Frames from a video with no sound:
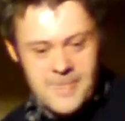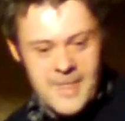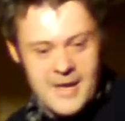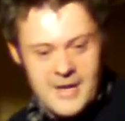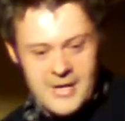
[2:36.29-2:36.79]

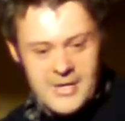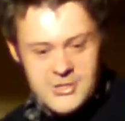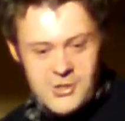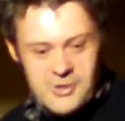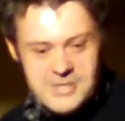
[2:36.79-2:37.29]

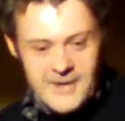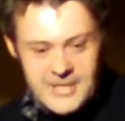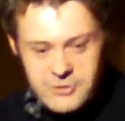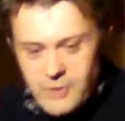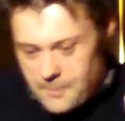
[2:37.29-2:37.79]
George
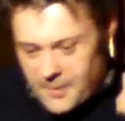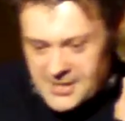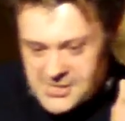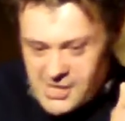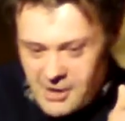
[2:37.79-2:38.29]
felt a grip on
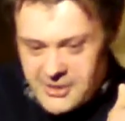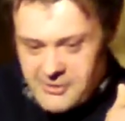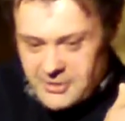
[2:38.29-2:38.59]
his shoulder and